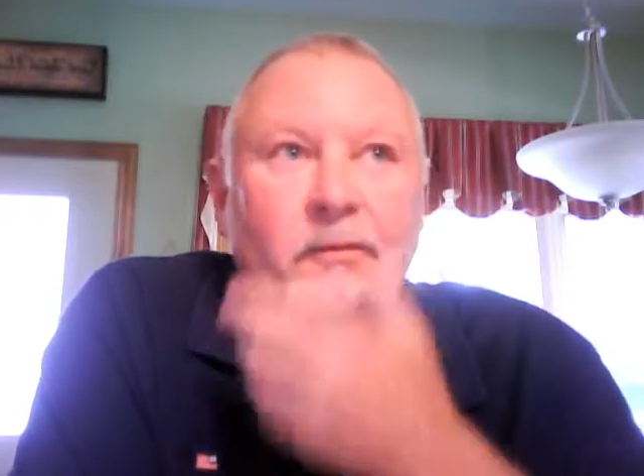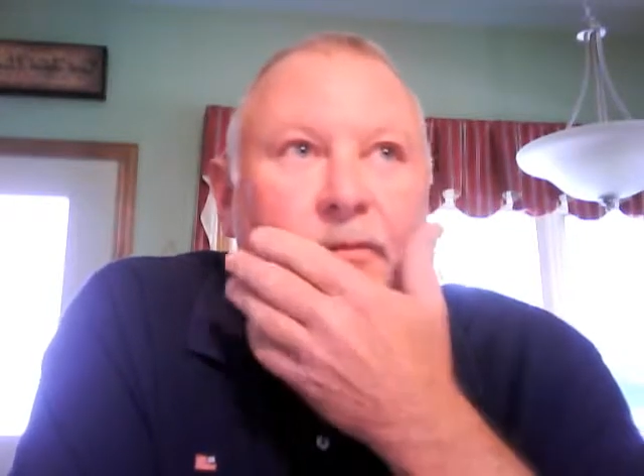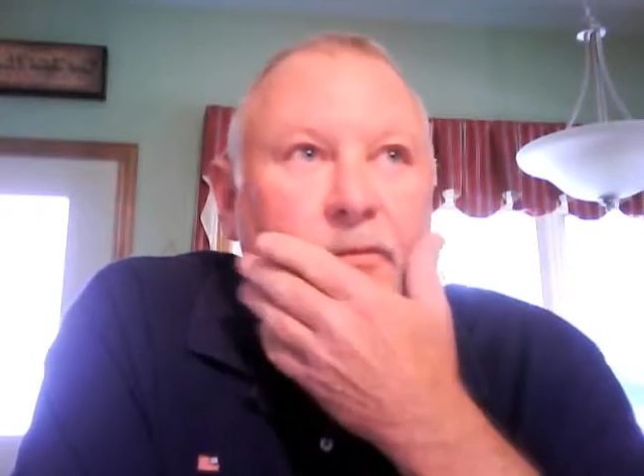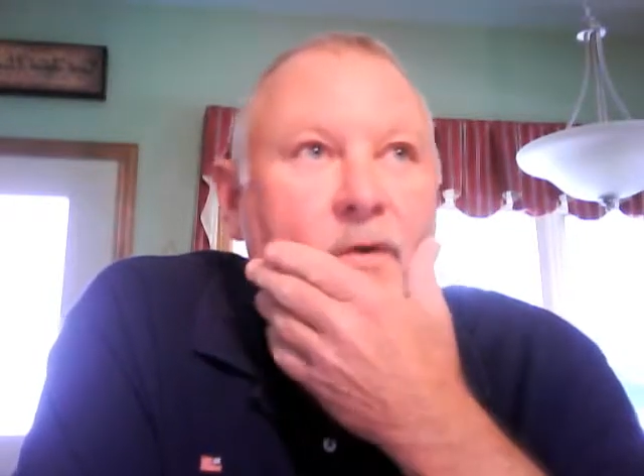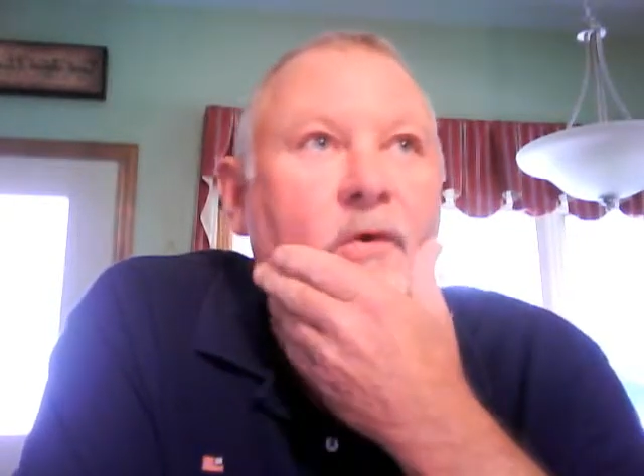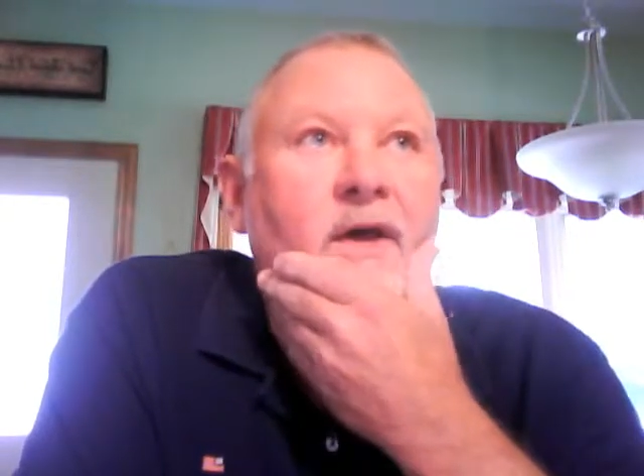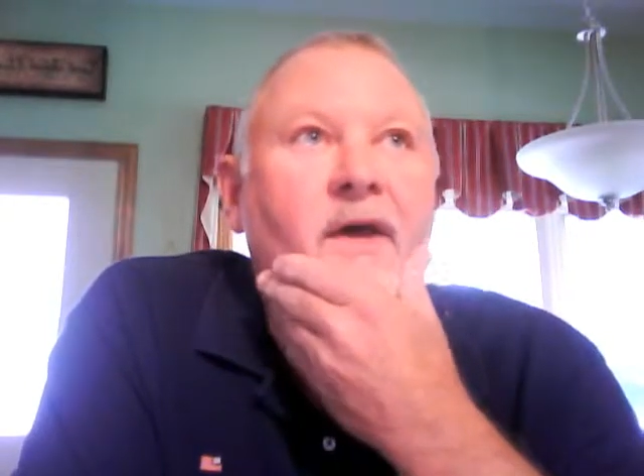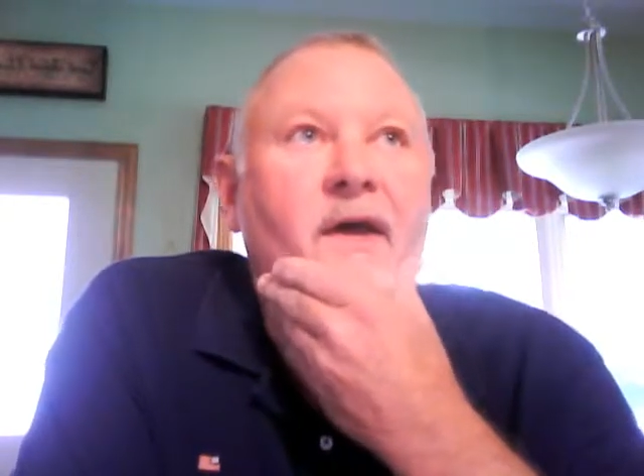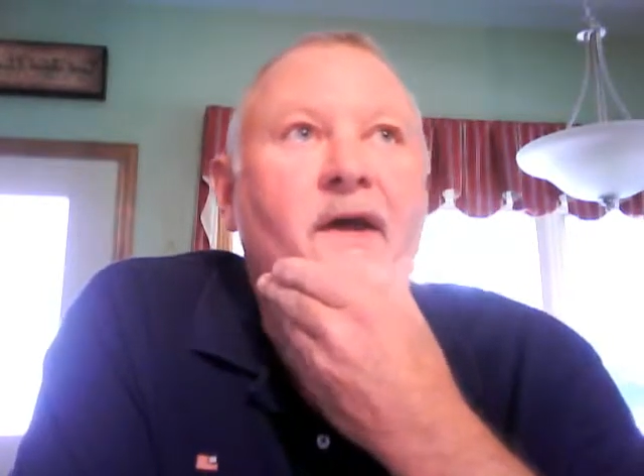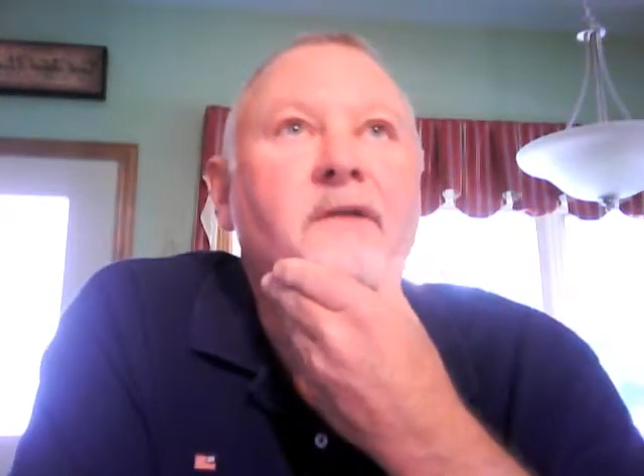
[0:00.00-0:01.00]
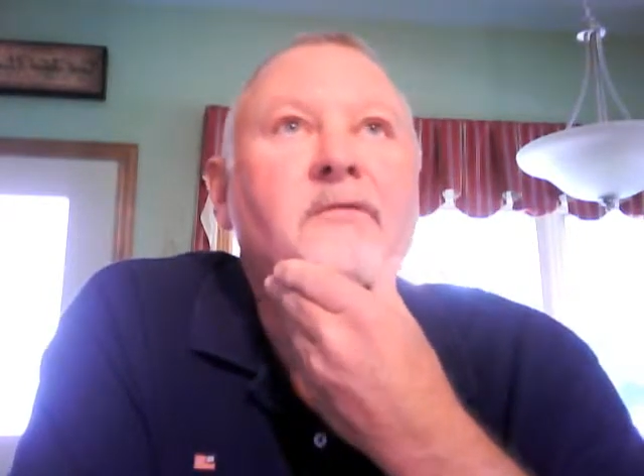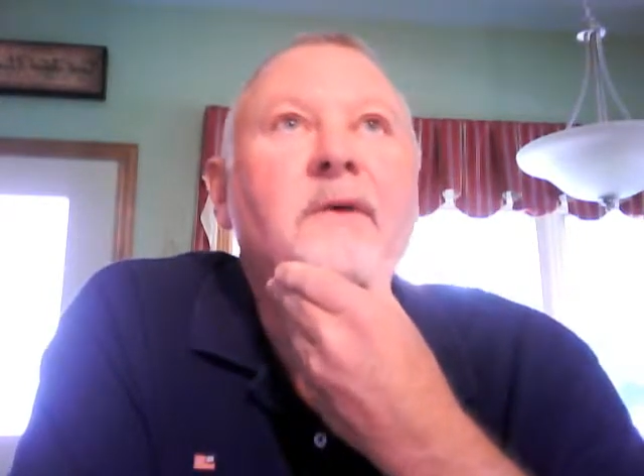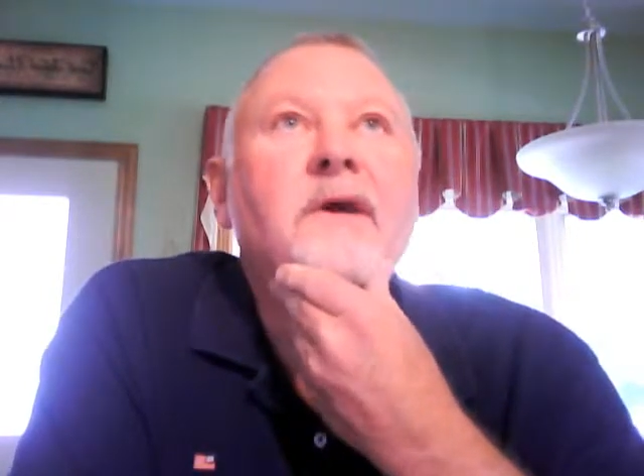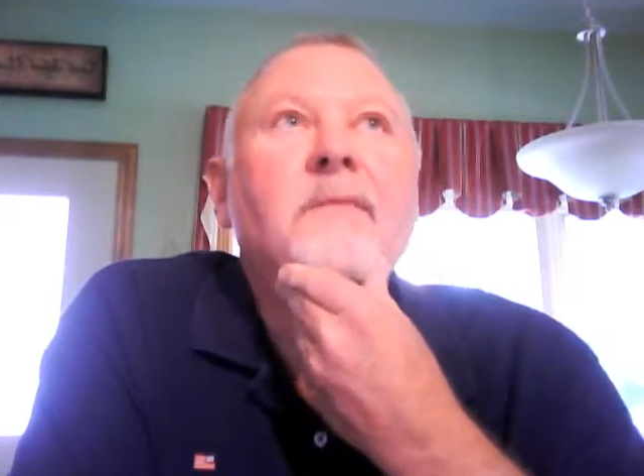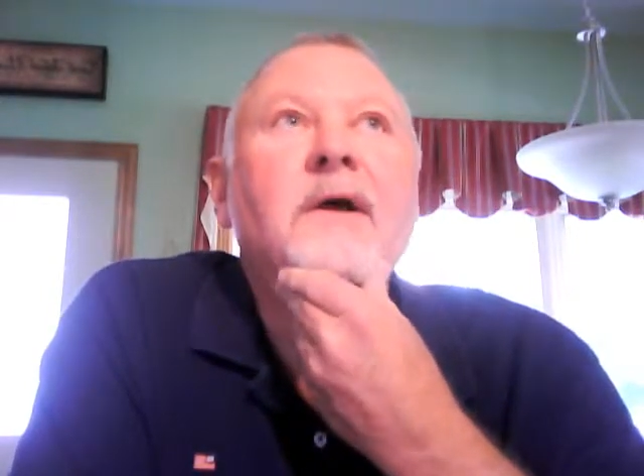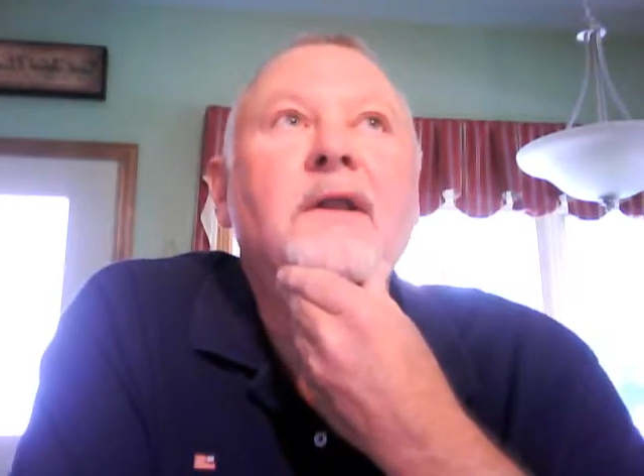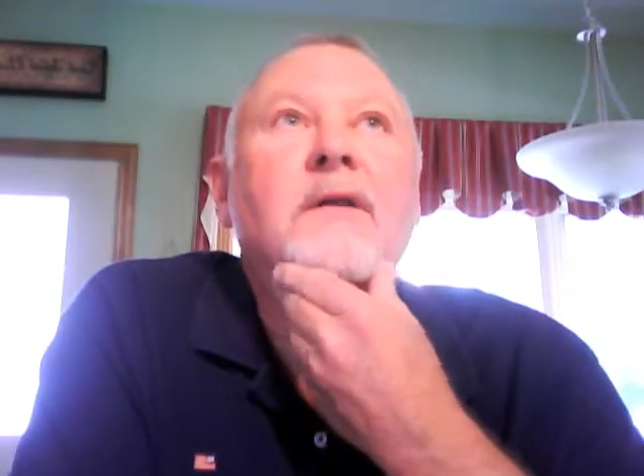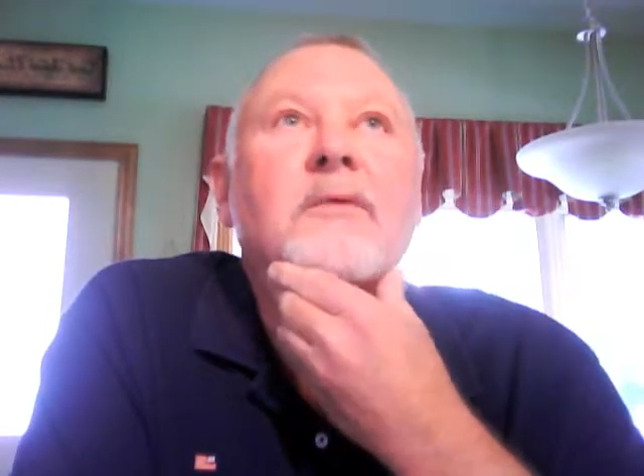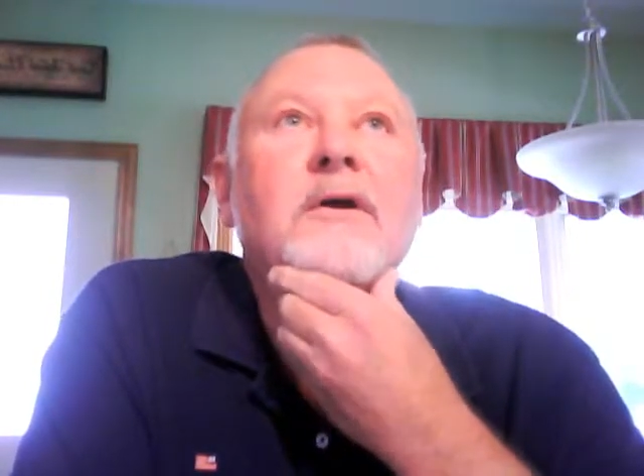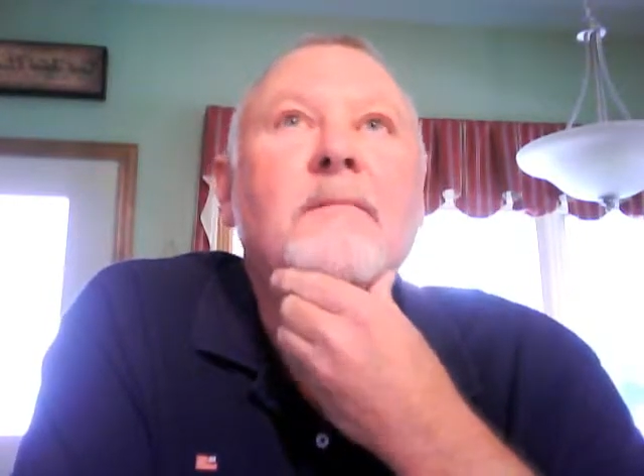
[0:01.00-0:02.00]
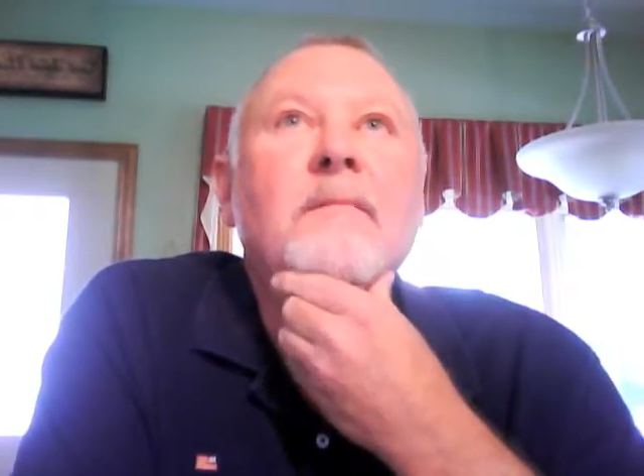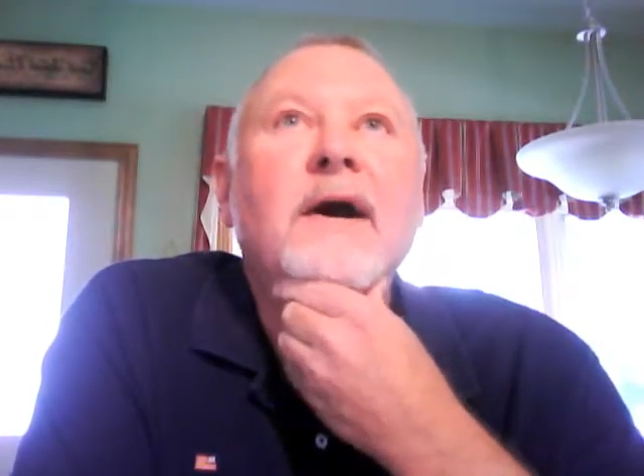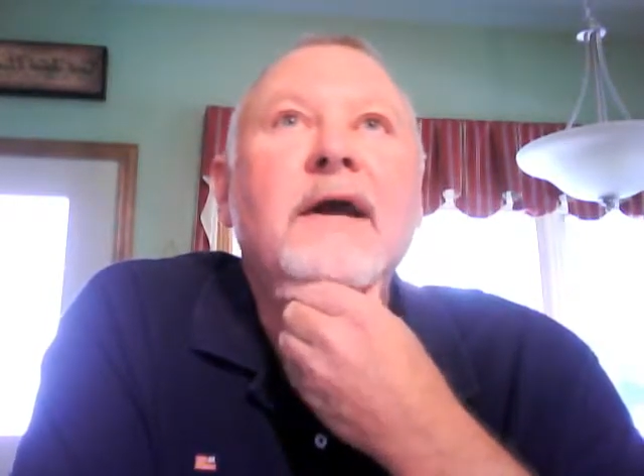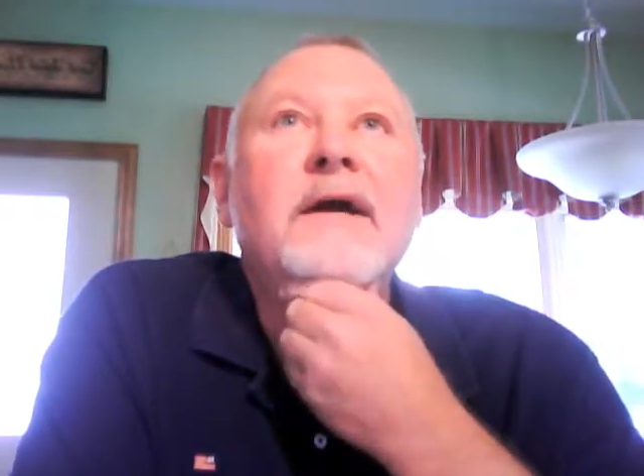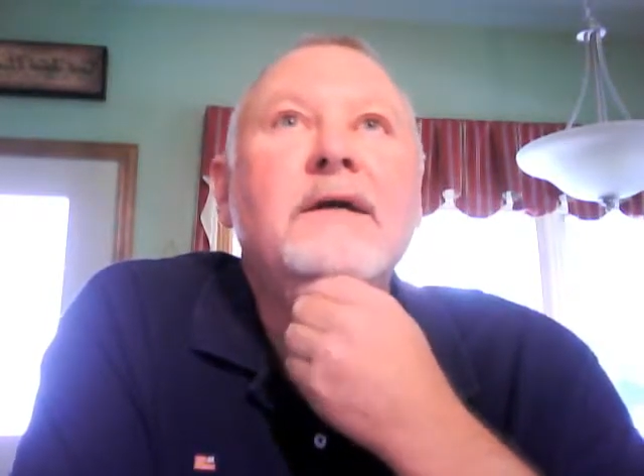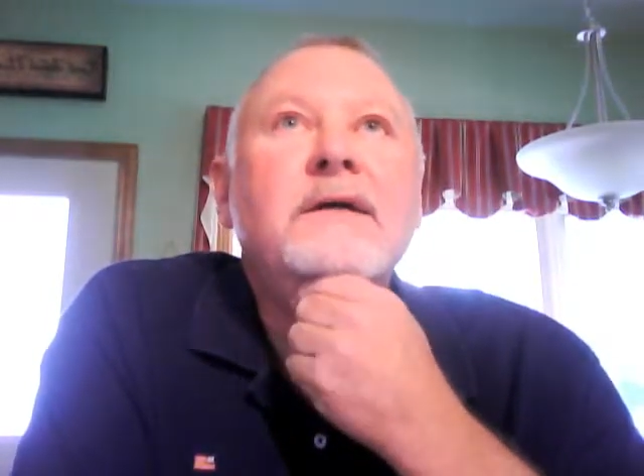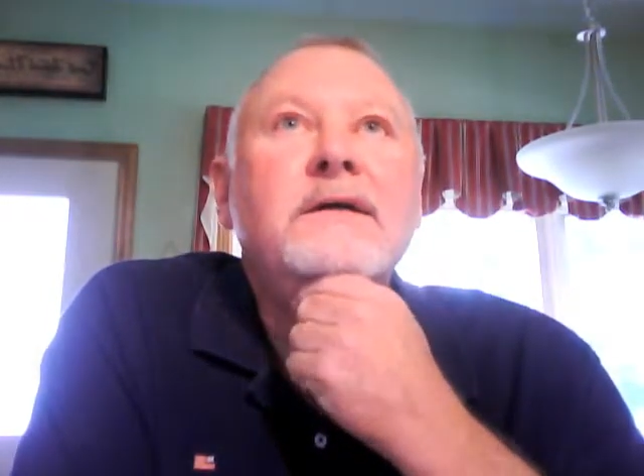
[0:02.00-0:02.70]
When we were kids, me and my little brother Mike,